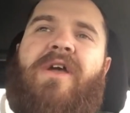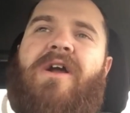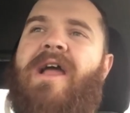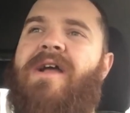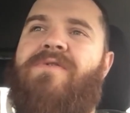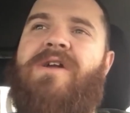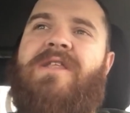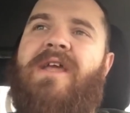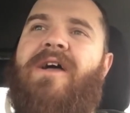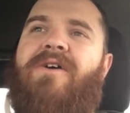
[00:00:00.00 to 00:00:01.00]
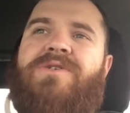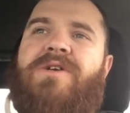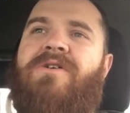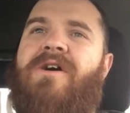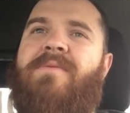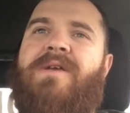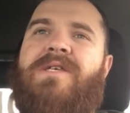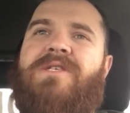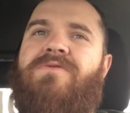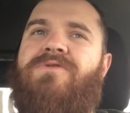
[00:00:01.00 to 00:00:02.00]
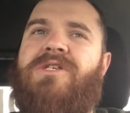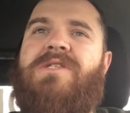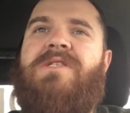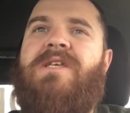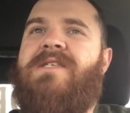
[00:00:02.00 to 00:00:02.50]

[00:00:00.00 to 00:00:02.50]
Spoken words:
ag retail's agronomist who just